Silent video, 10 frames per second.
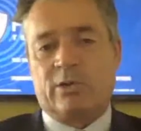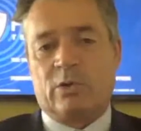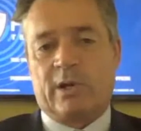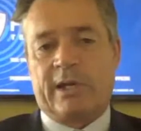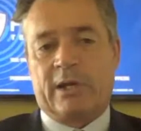that
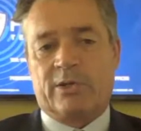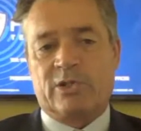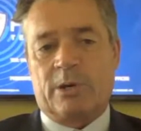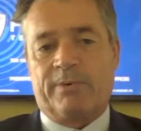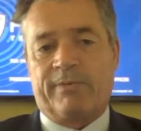you can get on
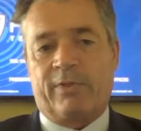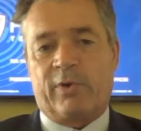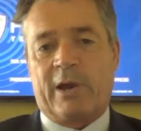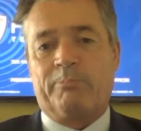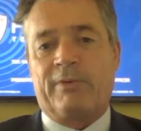top of a
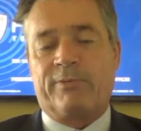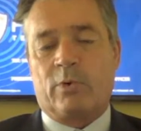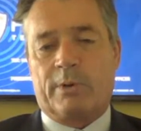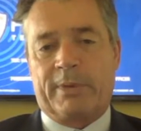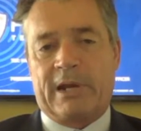threat
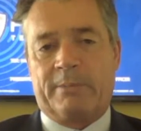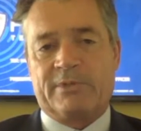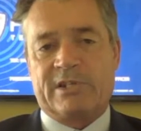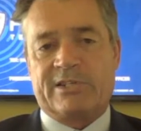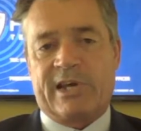before it
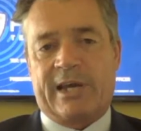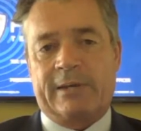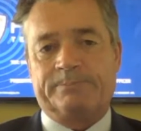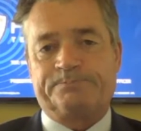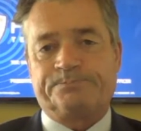becomes an attack.
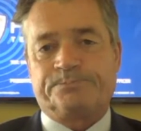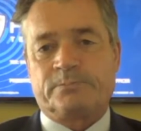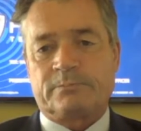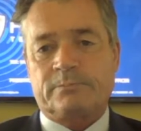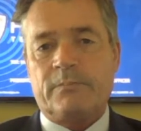
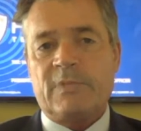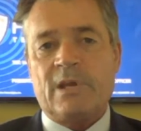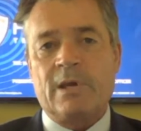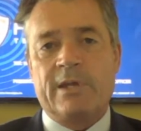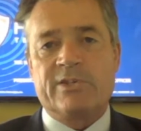
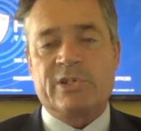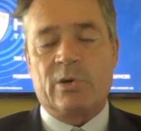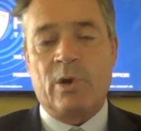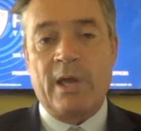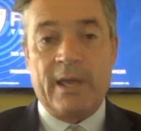And
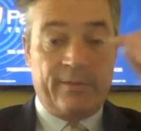so